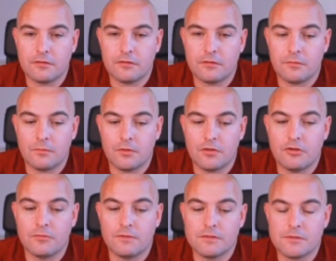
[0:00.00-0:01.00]

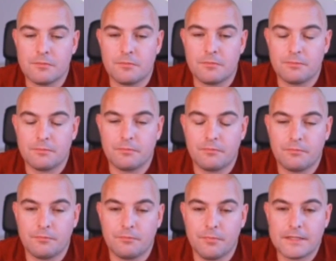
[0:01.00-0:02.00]
Humans are
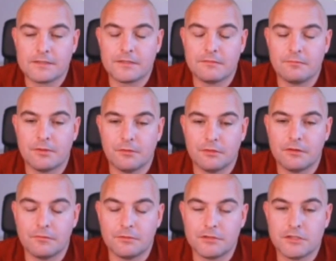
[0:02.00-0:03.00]
pattern building
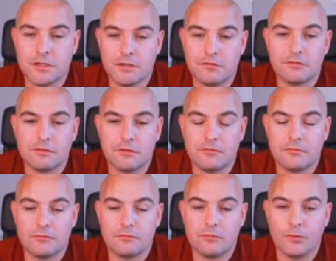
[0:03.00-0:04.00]
machines. So what
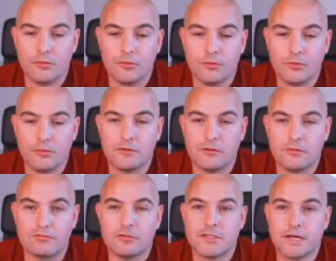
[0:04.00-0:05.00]
we always do is
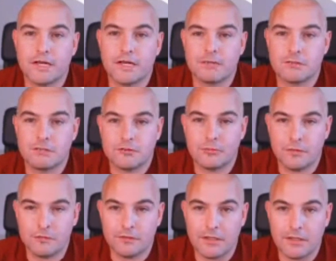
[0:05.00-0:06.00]
project what we've
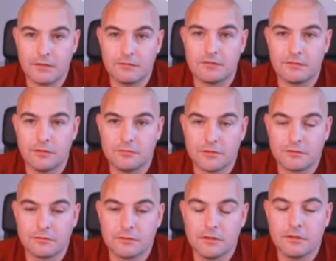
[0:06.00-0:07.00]
seen into the future.
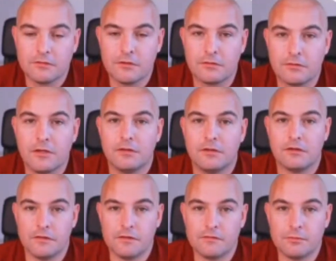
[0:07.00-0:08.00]
So, this is
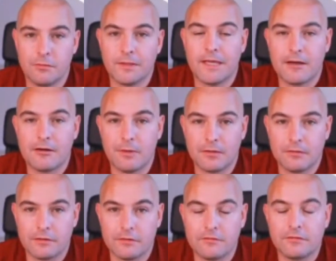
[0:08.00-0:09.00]
why we care about
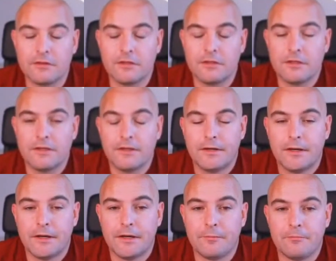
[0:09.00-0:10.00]
this.
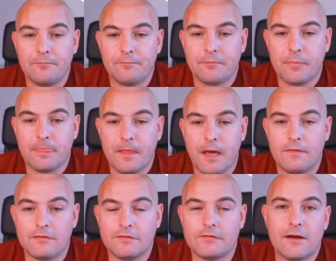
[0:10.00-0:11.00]
And this is
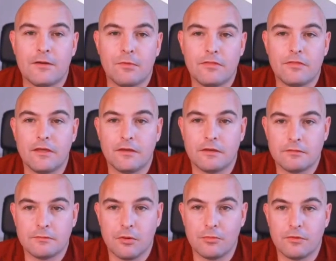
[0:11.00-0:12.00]
how we think what
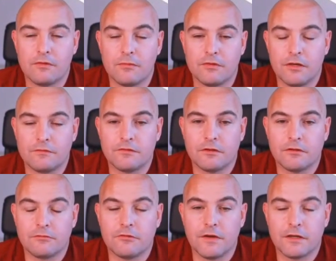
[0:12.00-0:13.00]
we've observed is going to
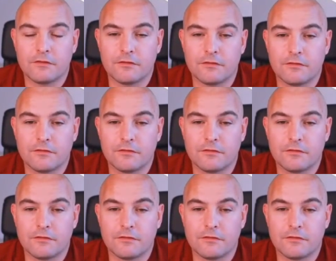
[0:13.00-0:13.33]
affect us.